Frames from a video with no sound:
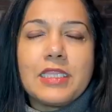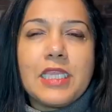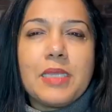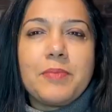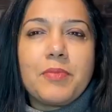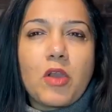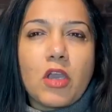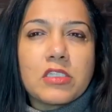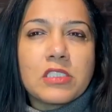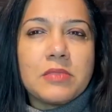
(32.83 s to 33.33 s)

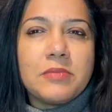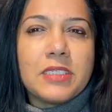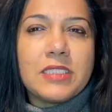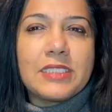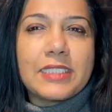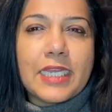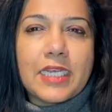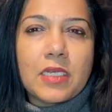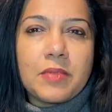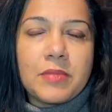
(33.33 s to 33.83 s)
approximate
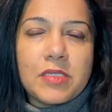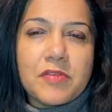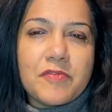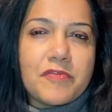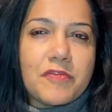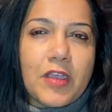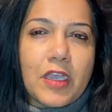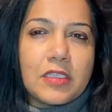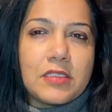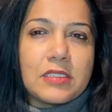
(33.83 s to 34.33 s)
settlement
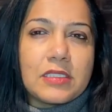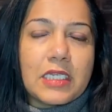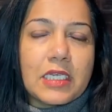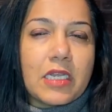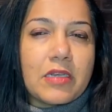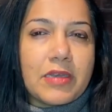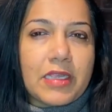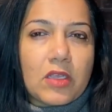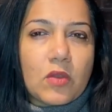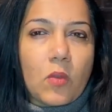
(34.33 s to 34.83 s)
funds that are
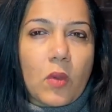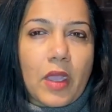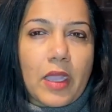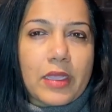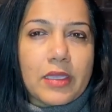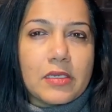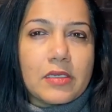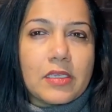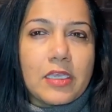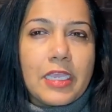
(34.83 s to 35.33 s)

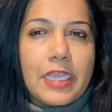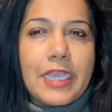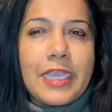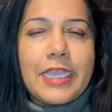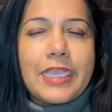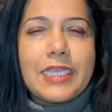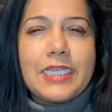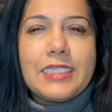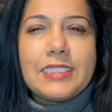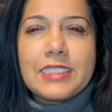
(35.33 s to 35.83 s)
required
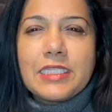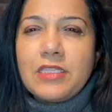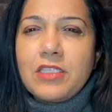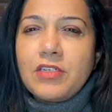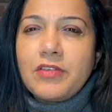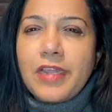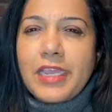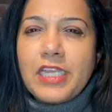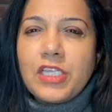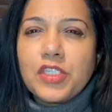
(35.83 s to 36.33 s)
is in the
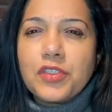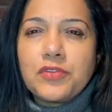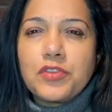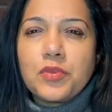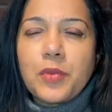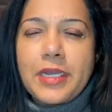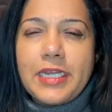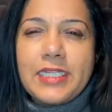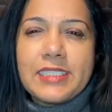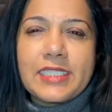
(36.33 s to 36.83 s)
range of
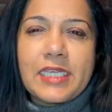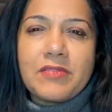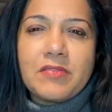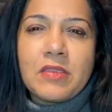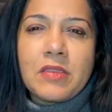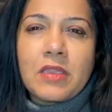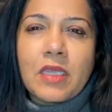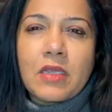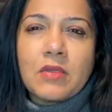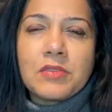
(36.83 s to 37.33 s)

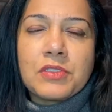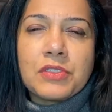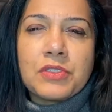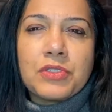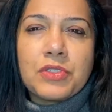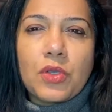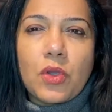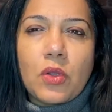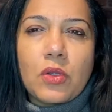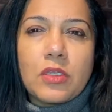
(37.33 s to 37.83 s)

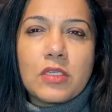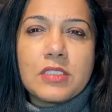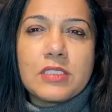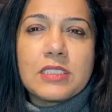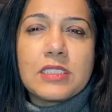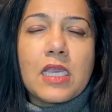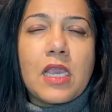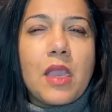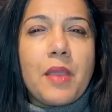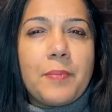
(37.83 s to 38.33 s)
$27,000
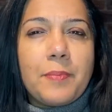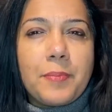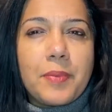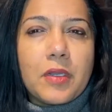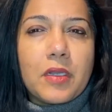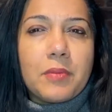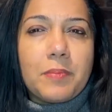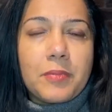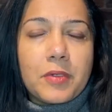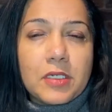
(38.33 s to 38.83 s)
per
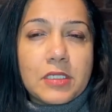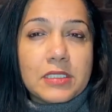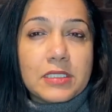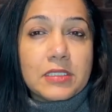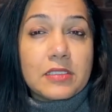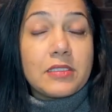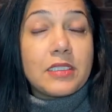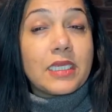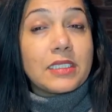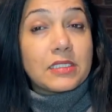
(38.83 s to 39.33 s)
person,
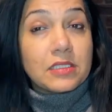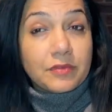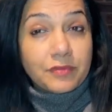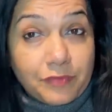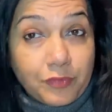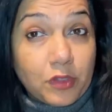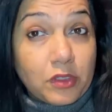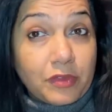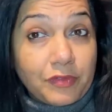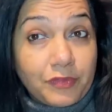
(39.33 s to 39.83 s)
that's
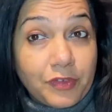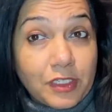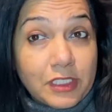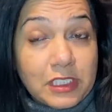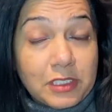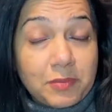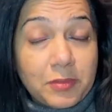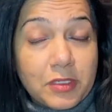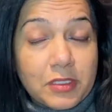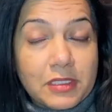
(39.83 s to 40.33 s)
for the first
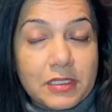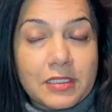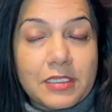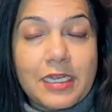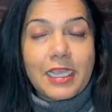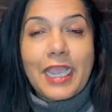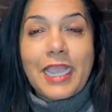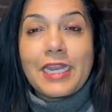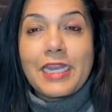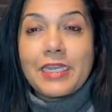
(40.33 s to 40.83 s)
person,
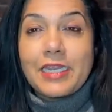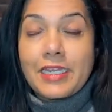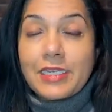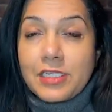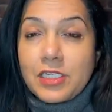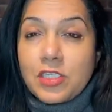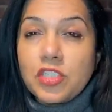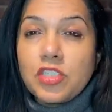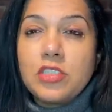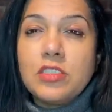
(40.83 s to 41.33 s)
and an
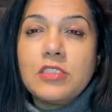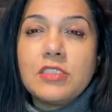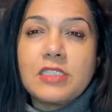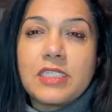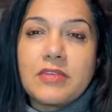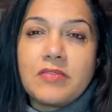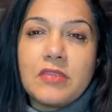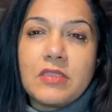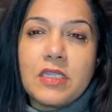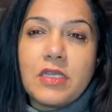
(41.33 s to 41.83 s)
additional
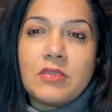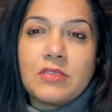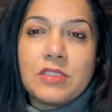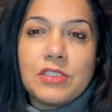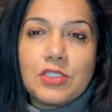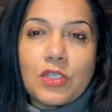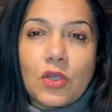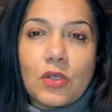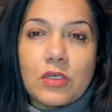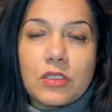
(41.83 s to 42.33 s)

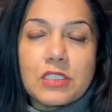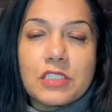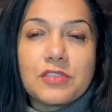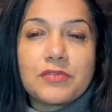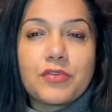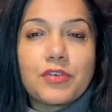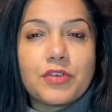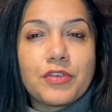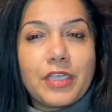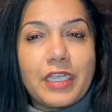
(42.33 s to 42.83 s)
$7,000
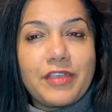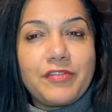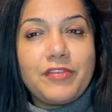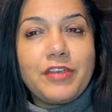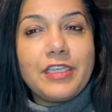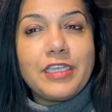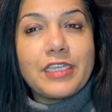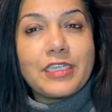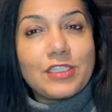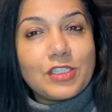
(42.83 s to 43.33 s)
for every
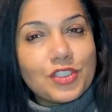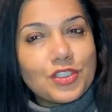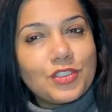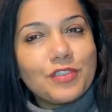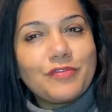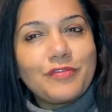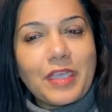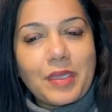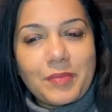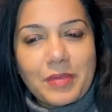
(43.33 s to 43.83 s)
additional
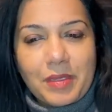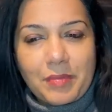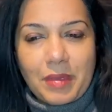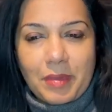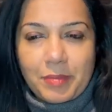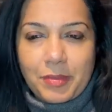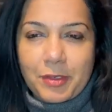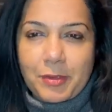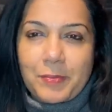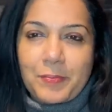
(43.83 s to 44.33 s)
family
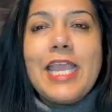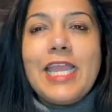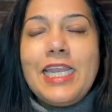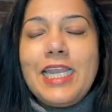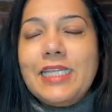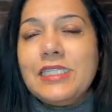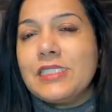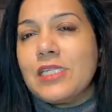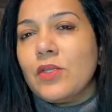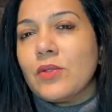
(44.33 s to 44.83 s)
member.
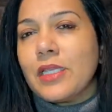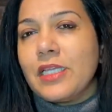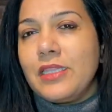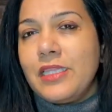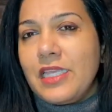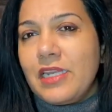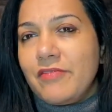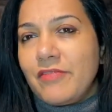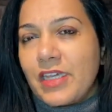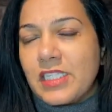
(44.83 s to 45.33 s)
Let's look at the
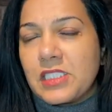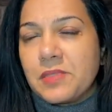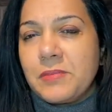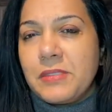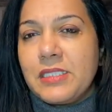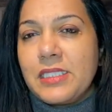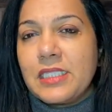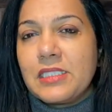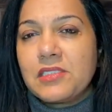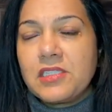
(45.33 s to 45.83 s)
investment
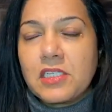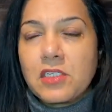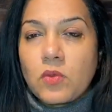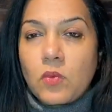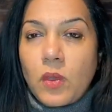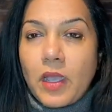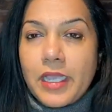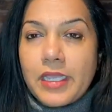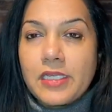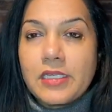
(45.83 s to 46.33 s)
that's
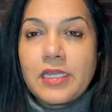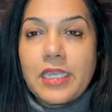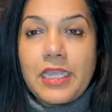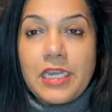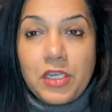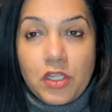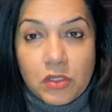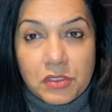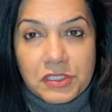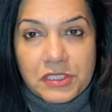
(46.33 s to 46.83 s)
required in
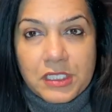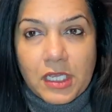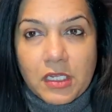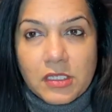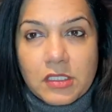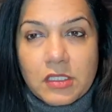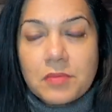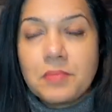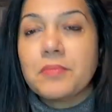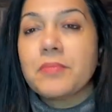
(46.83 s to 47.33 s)
your
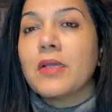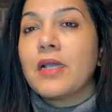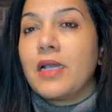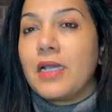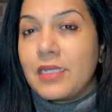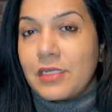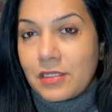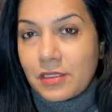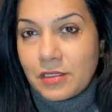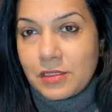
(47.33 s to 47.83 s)
startup
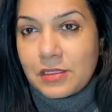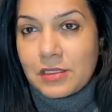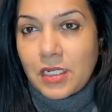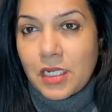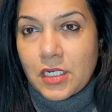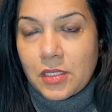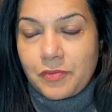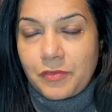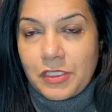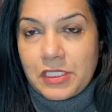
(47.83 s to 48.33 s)
under the
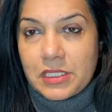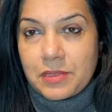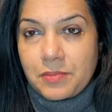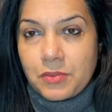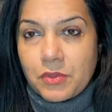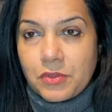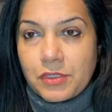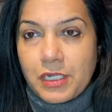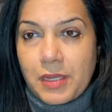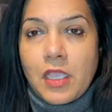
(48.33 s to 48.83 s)
Startup Visa
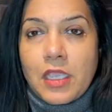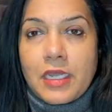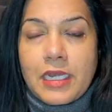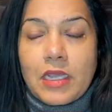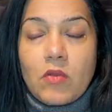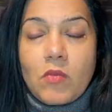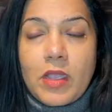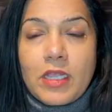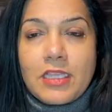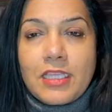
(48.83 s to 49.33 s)
program. Now,
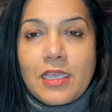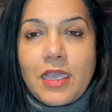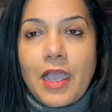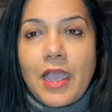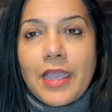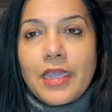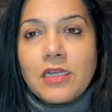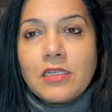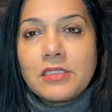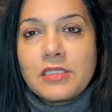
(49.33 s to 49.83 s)
while the
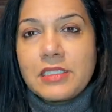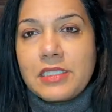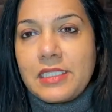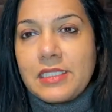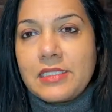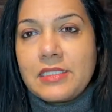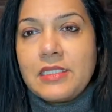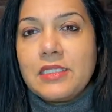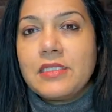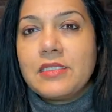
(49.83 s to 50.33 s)

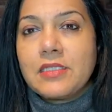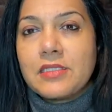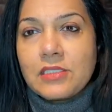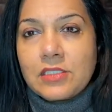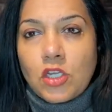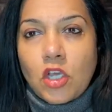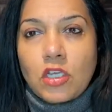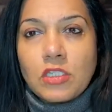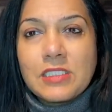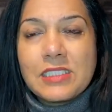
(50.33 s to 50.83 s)
IRCC does
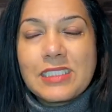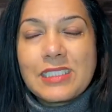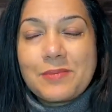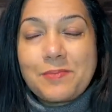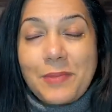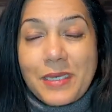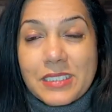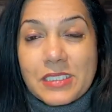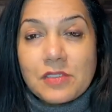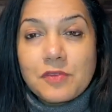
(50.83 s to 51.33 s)
not
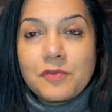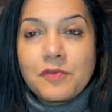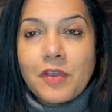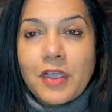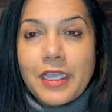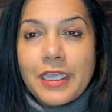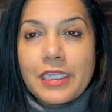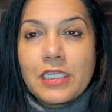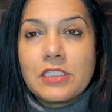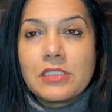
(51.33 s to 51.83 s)
specify
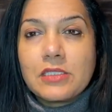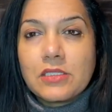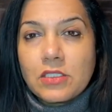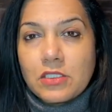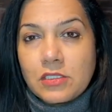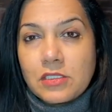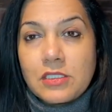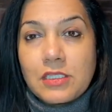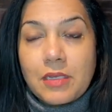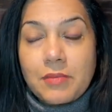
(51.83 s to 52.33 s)
a
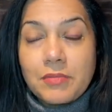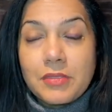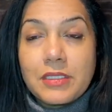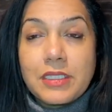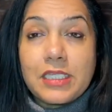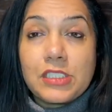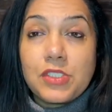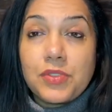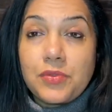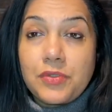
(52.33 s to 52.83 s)
certain number
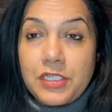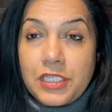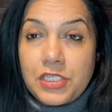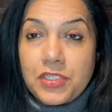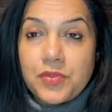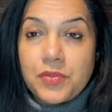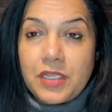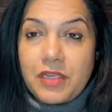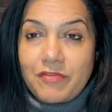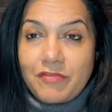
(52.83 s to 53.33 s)
that you need
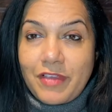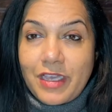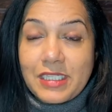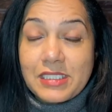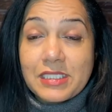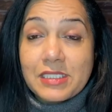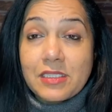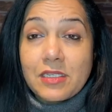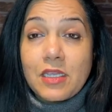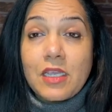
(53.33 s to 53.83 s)
to
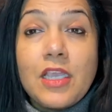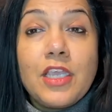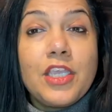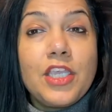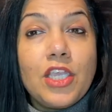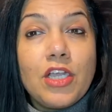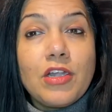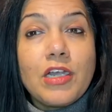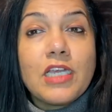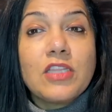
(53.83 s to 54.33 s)
invest,
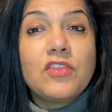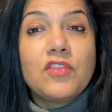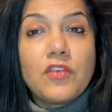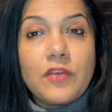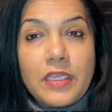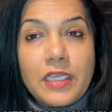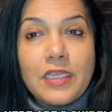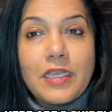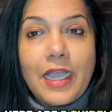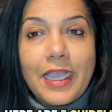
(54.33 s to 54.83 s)
here are
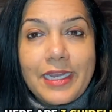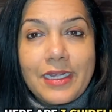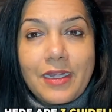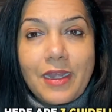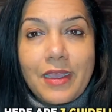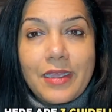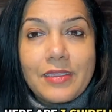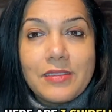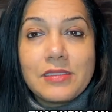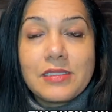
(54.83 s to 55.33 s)
3
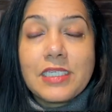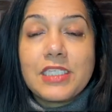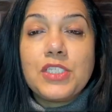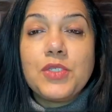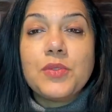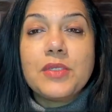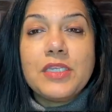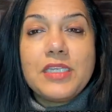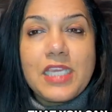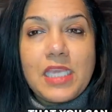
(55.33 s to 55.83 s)
guidelines that you
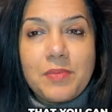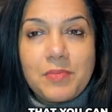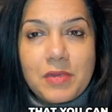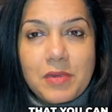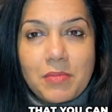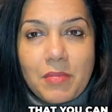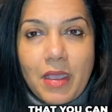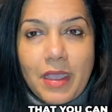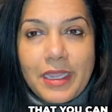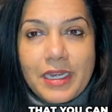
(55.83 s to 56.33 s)
can keep in
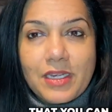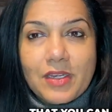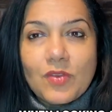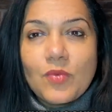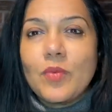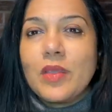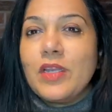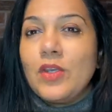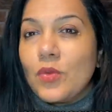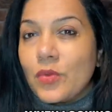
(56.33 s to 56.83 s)
mind
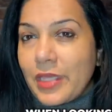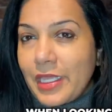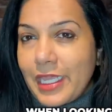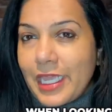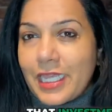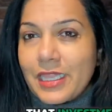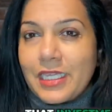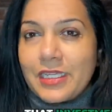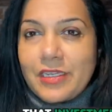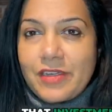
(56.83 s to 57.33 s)
when looking
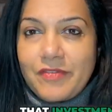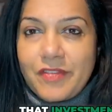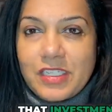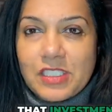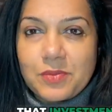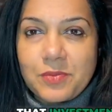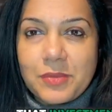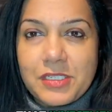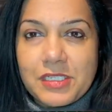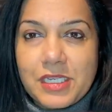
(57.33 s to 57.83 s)
at that
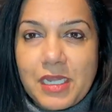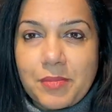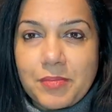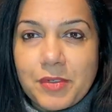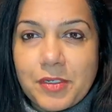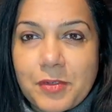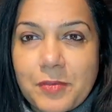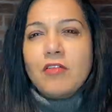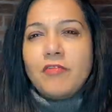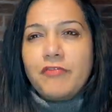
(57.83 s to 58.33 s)
investment number.
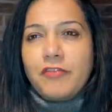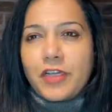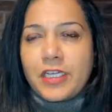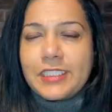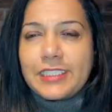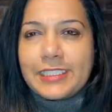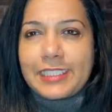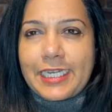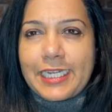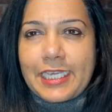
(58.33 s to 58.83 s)

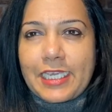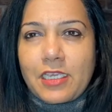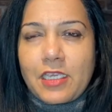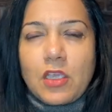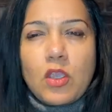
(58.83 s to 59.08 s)
Firstly,